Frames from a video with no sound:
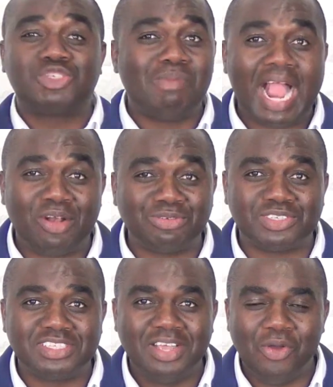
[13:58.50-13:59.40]

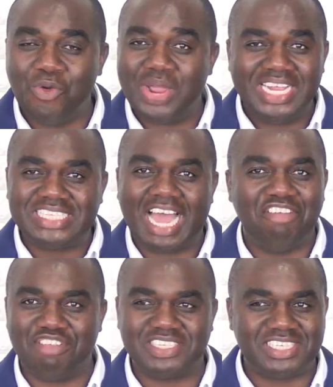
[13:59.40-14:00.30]
smiles when it's
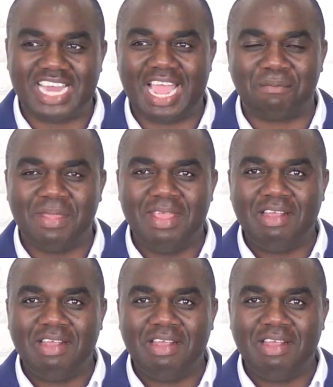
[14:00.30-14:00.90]
harvest time.